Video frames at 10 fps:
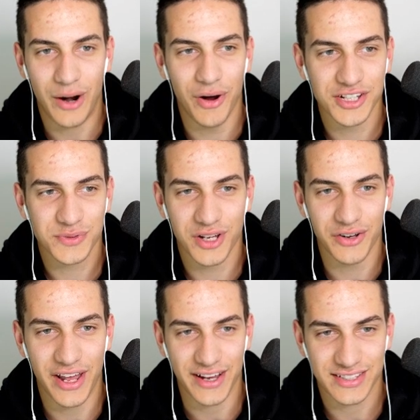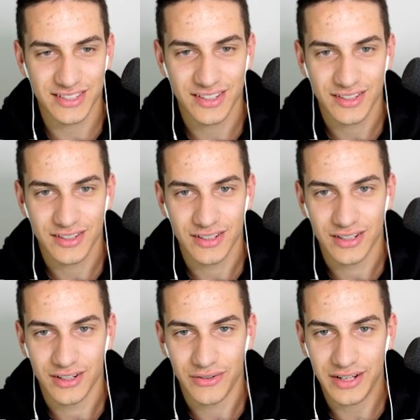where else do we go next?
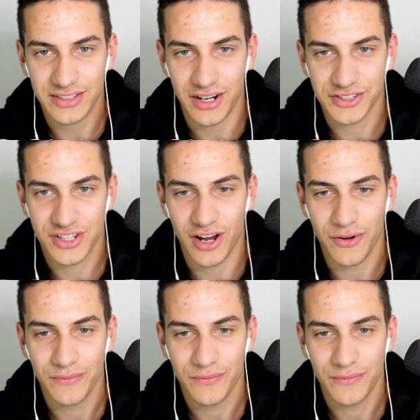Right there. Let's go.